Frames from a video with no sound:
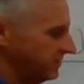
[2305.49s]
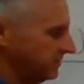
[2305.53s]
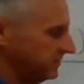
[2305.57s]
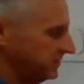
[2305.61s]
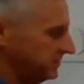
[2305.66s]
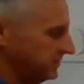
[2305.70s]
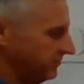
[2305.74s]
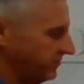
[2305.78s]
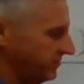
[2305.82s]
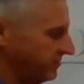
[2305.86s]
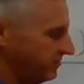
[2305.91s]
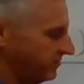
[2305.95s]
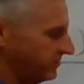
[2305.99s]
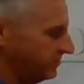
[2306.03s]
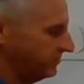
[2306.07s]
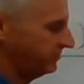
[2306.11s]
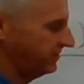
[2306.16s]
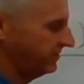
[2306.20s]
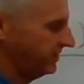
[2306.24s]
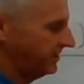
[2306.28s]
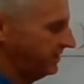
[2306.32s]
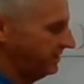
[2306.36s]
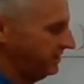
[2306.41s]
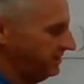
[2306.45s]
So we
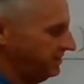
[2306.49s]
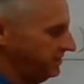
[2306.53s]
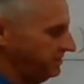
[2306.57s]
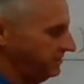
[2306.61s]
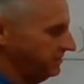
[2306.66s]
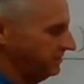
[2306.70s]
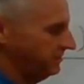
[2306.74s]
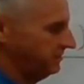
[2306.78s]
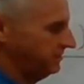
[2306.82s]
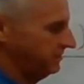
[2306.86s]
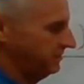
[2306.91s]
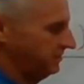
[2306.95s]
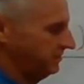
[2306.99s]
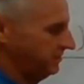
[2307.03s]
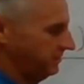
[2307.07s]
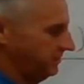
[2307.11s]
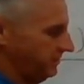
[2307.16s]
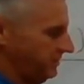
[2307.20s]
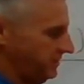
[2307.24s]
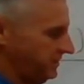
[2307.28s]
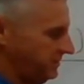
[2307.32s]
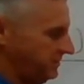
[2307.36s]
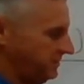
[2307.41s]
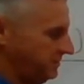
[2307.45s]
multiply here,
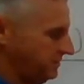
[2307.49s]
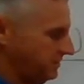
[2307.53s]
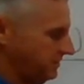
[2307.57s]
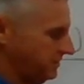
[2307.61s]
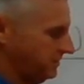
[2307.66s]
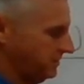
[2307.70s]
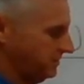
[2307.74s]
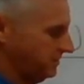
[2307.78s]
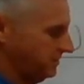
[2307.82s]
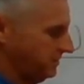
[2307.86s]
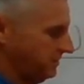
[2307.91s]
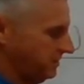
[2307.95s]
here,